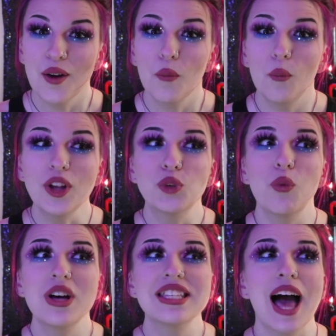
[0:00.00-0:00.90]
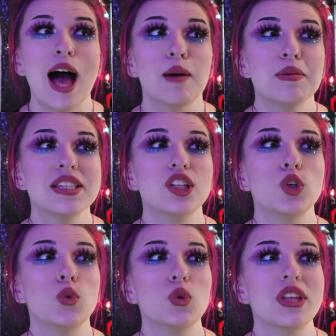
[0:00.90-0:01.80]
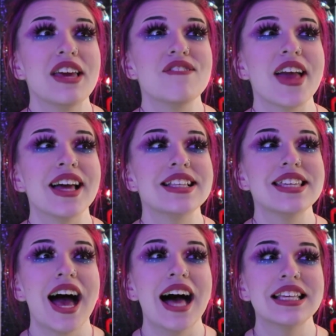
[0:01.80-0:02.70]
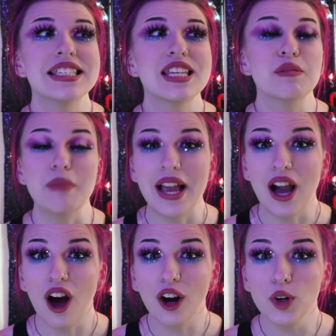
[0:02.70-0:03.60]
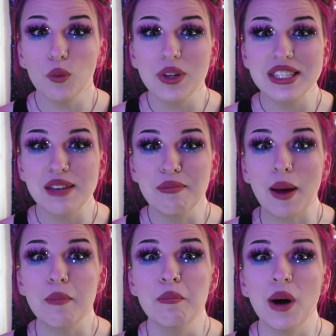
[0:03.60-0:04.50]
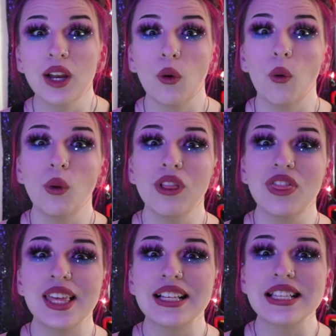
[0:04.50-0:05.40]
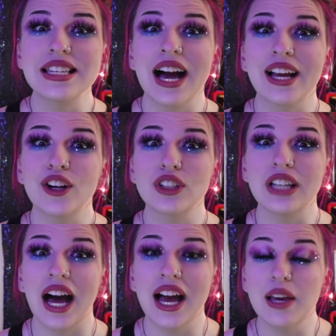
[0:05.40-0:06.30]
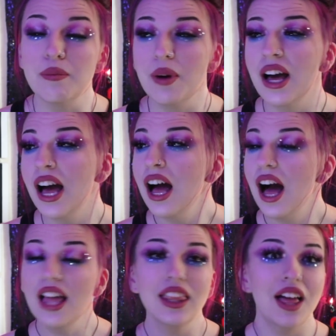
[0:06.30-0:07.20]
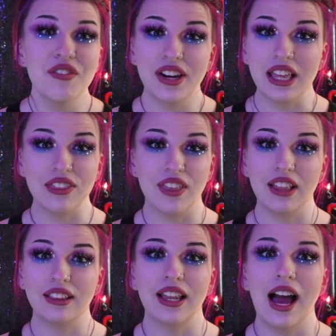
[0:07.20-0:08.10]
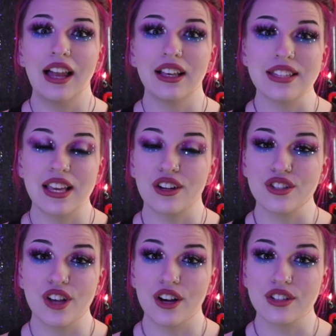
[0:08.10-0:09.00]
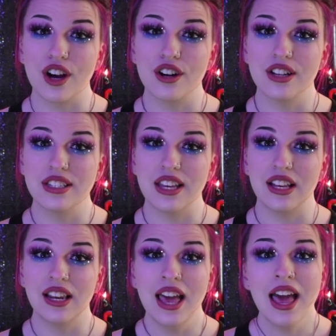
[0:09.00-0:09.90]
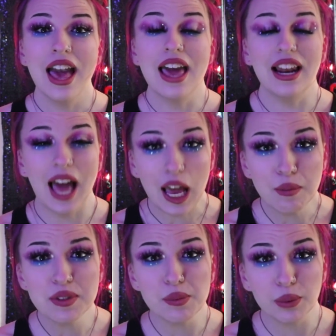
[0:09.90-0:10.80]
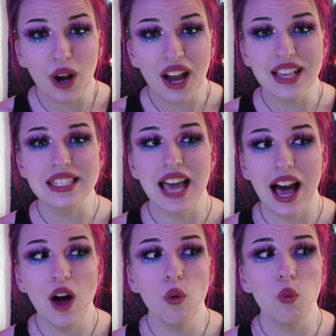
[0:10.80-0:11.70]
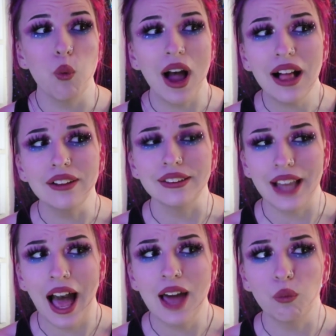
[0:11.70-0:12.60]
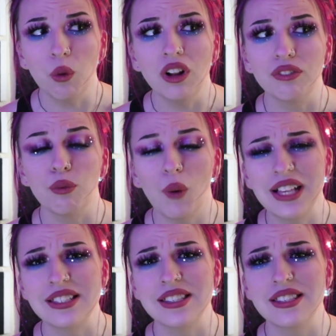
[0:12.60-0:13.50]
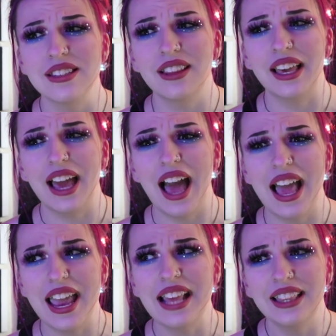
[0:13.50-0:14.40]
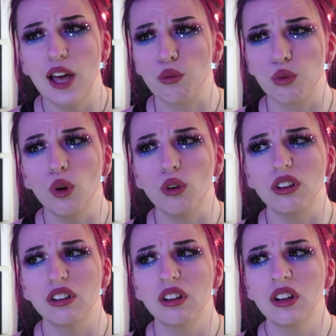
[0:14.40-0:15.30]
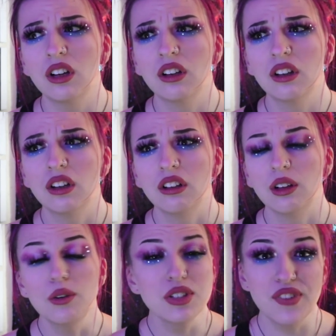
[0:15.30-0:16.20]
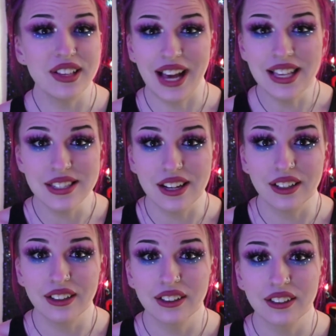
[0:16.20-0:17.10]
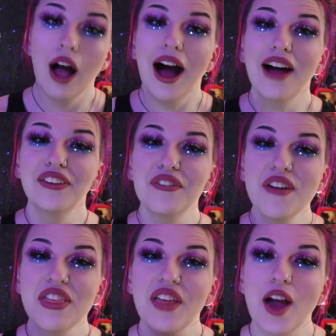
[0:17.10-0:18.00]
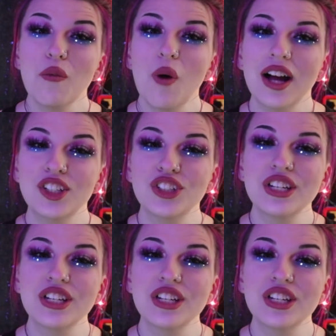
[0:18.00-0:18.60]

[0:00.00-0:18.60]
which was absolutely fantastic. My heart was in my butthole the entire time. I love anything that Alexander Skarsgård is in, and I'm surprised how well Nat Wolff was, like, in that role. It was fantastic. On the 5th, I watched